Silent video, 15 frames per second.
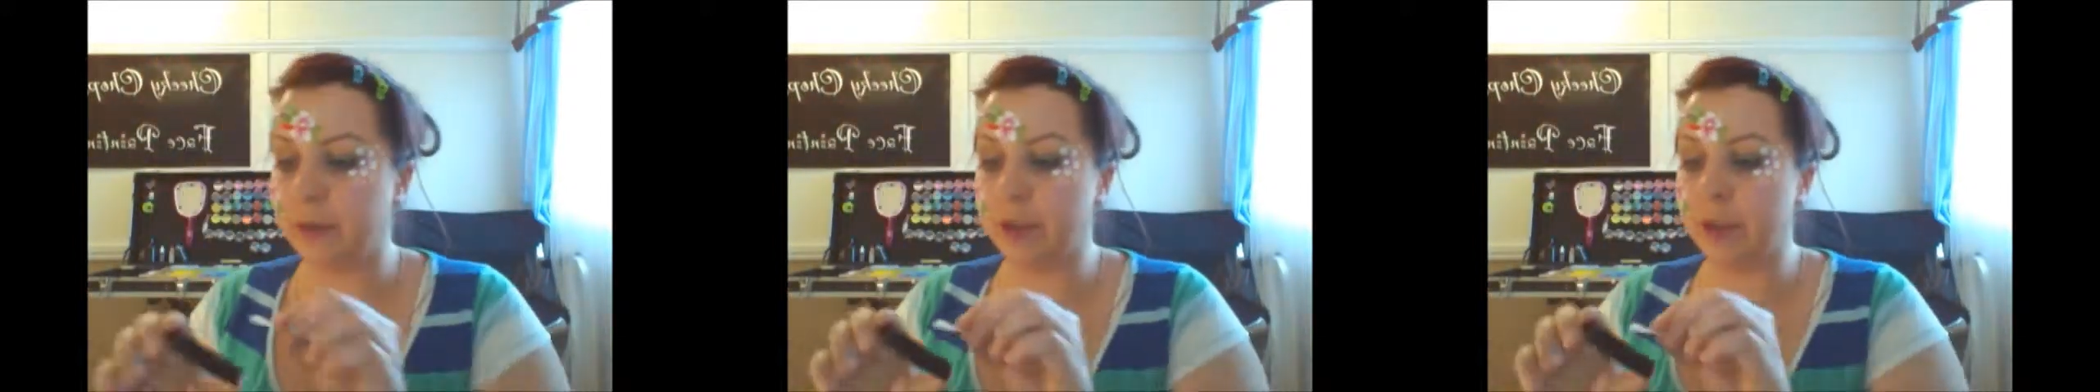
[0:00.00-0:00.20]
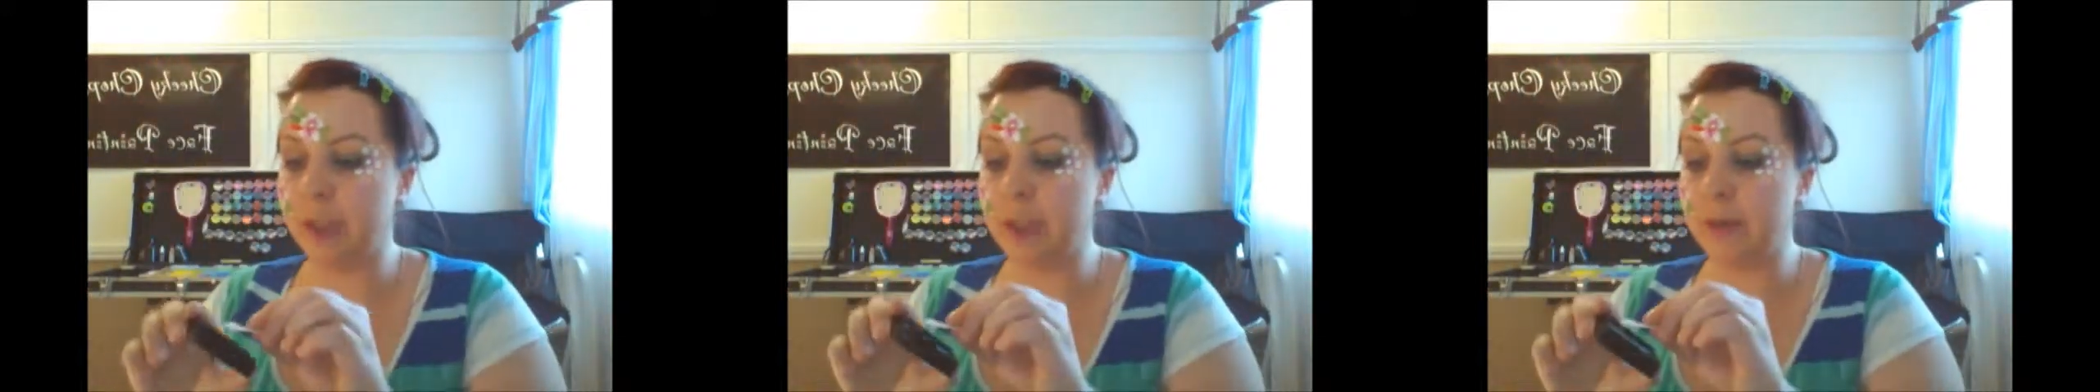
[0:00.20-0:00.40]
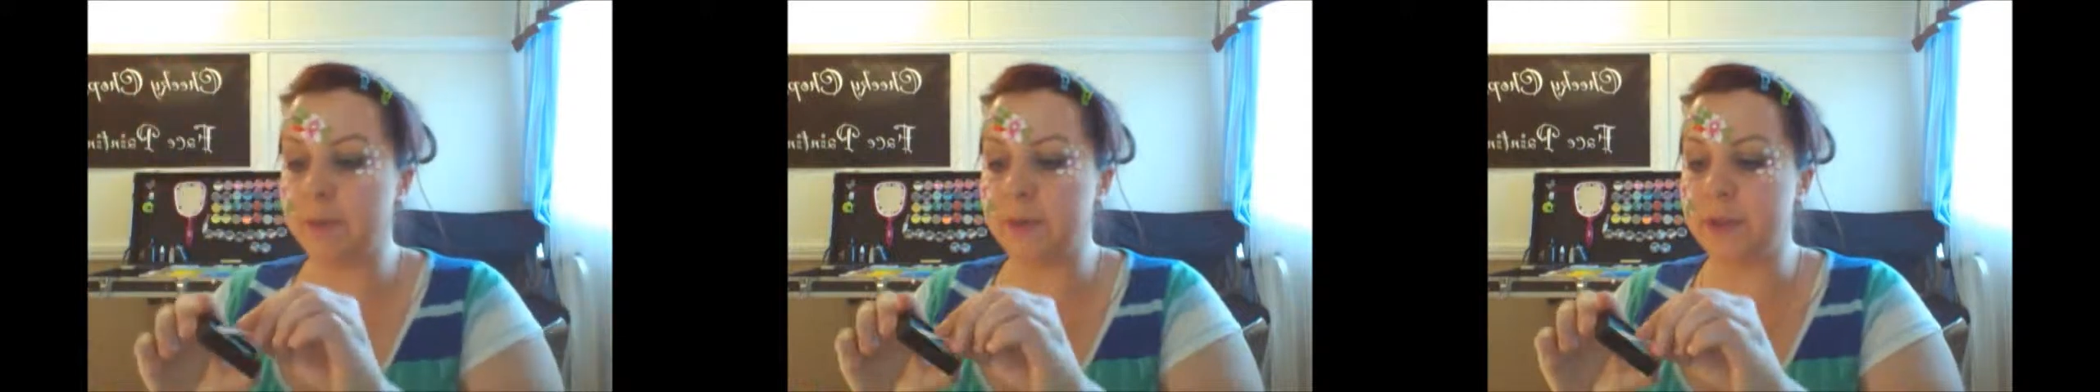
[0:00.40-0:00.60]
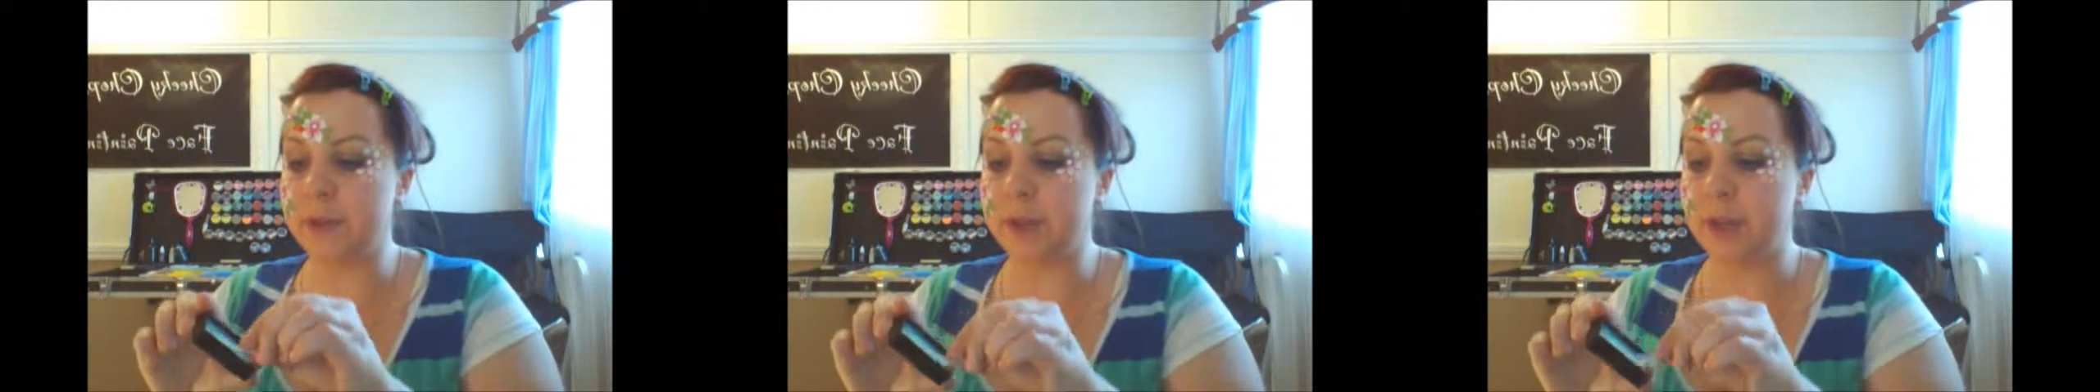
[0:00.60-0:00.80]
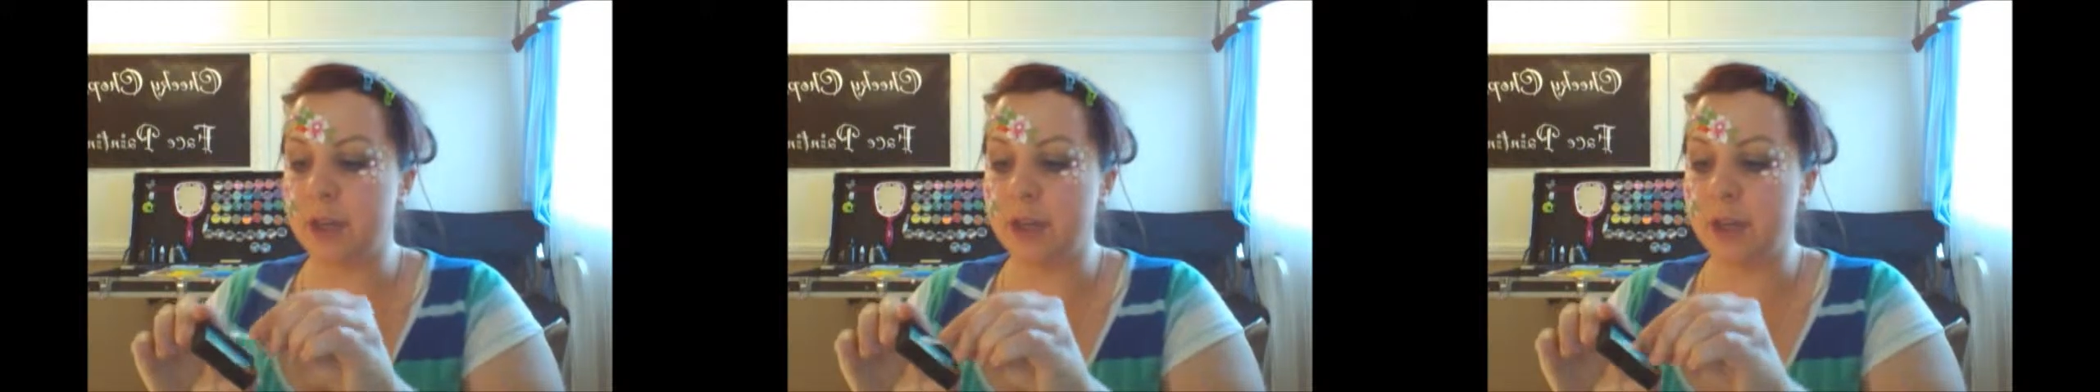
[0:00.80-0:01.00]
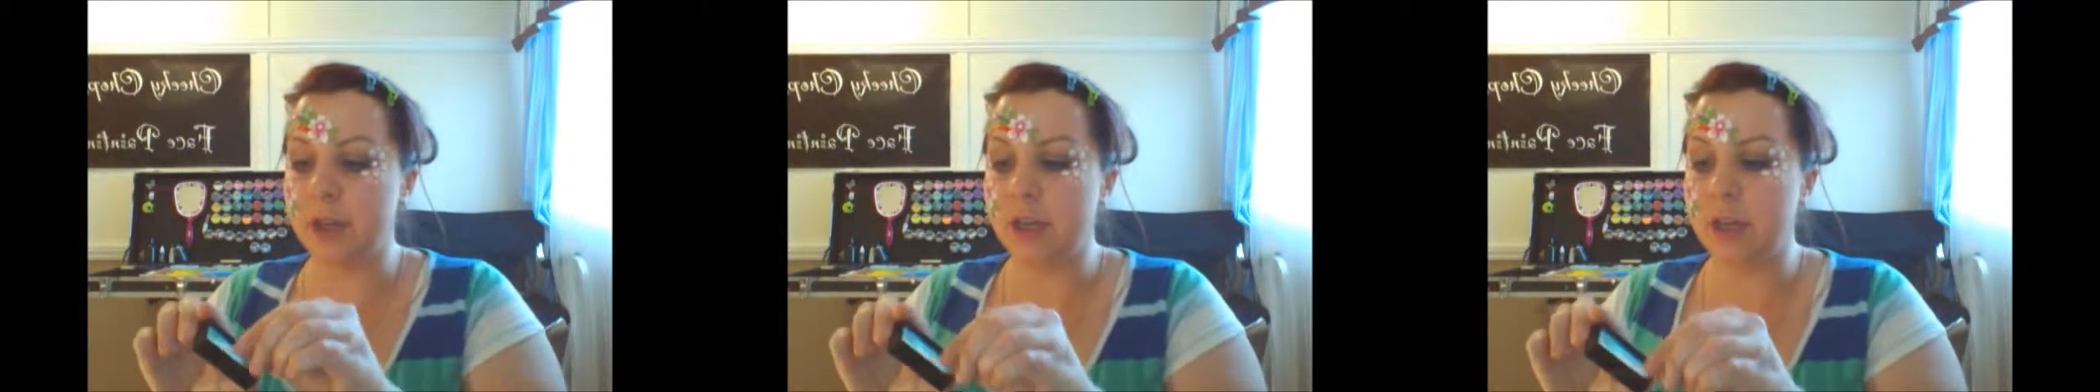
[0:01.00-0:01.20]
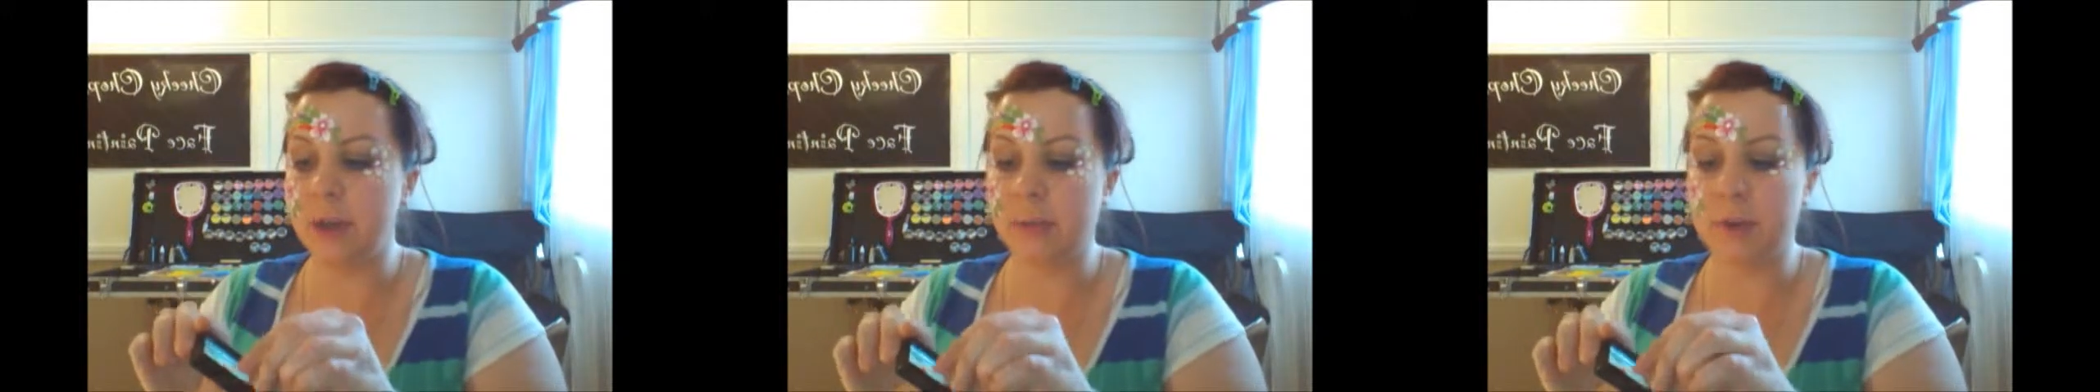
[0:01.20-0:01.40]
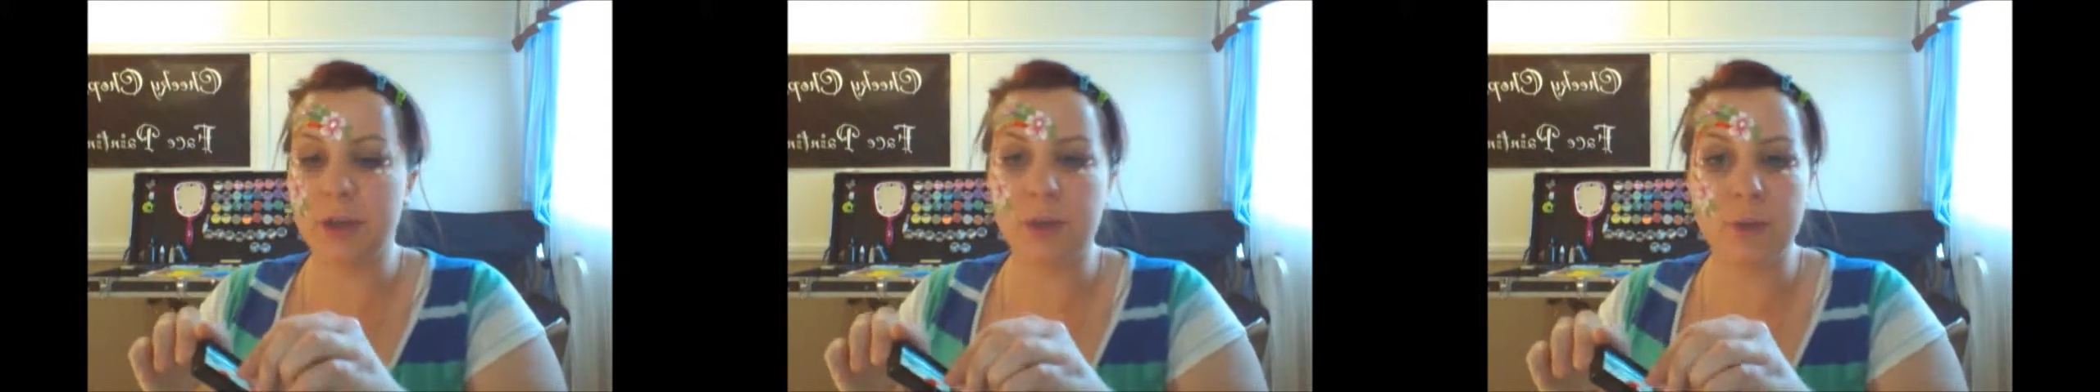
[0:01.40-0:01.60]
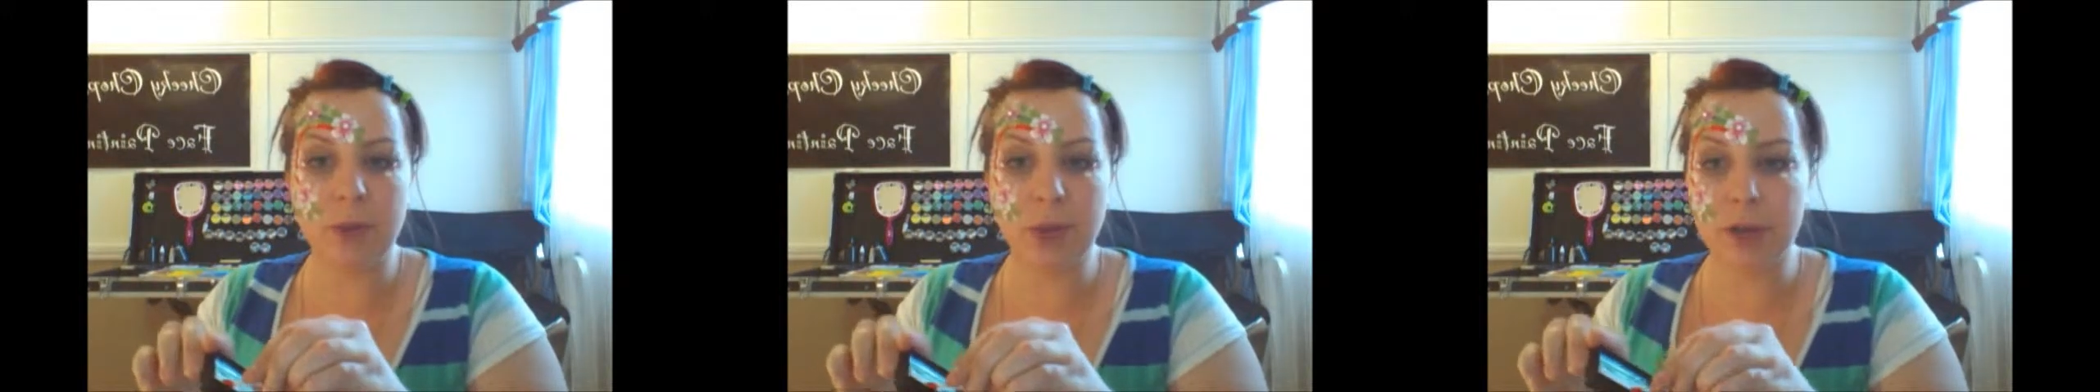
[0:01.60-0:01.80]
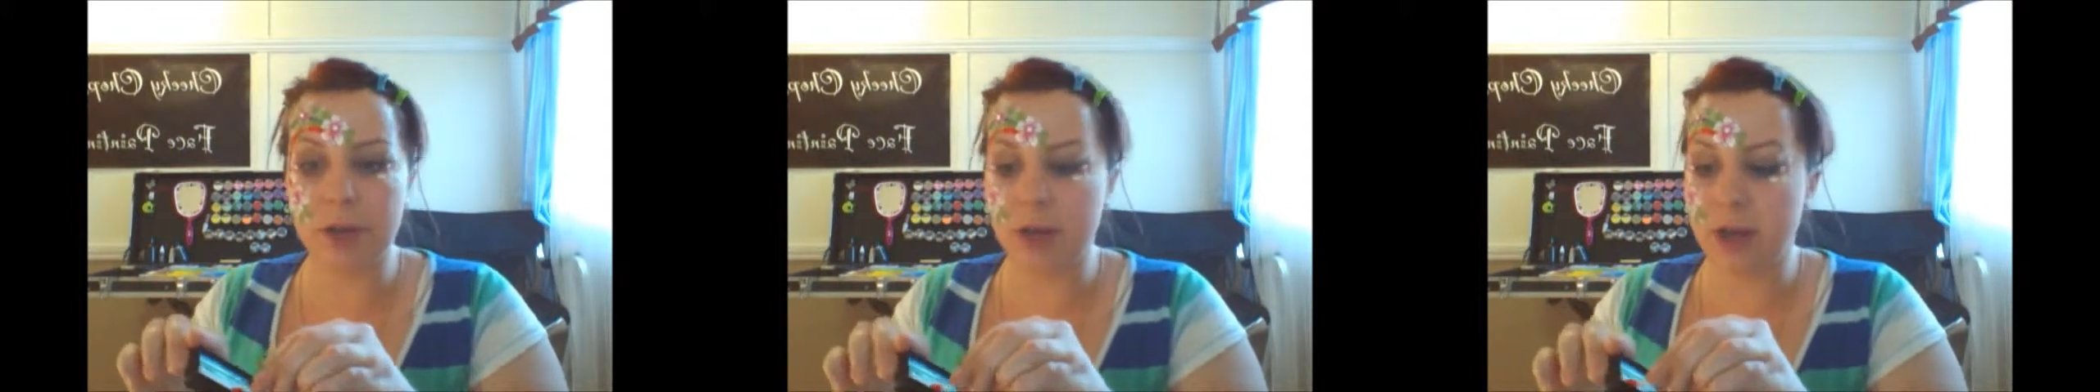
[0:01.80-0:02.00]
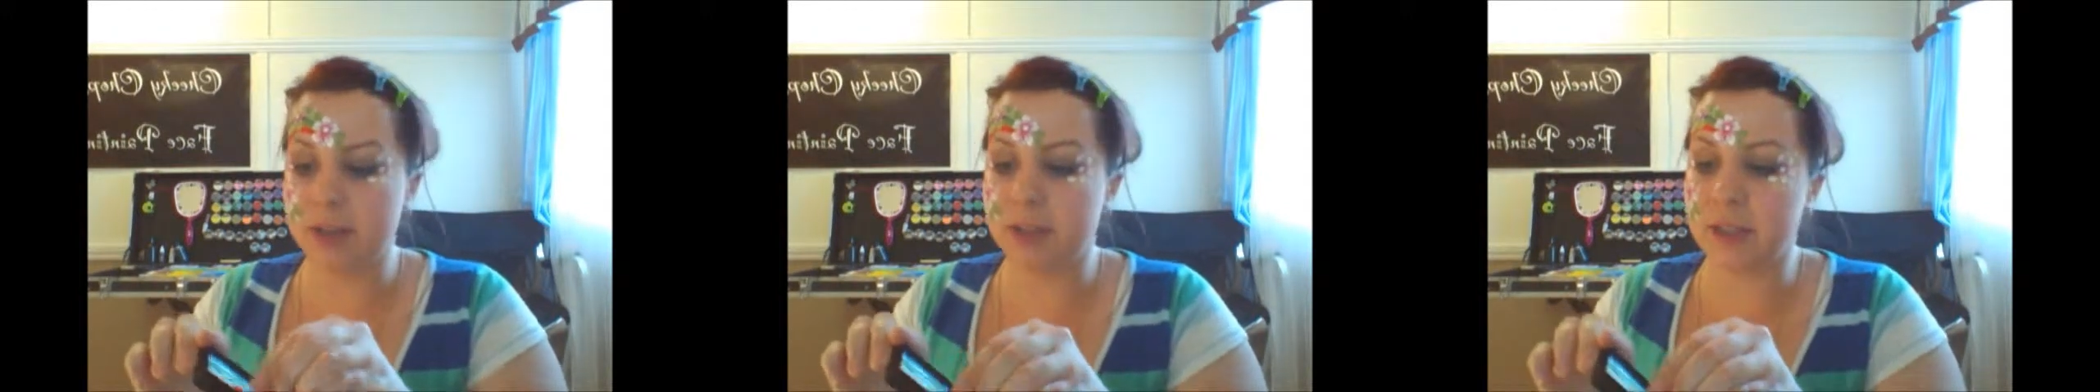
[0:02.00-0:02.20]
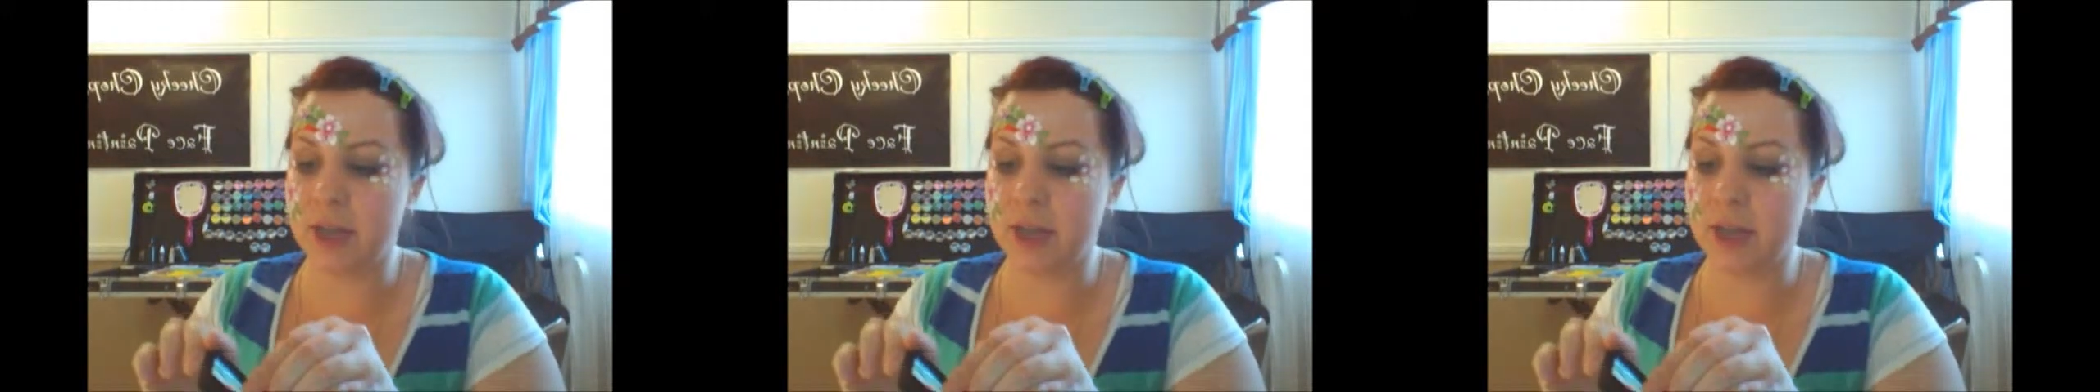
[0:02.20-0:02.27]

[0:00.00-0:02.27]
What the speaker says: lips, and because we've got nice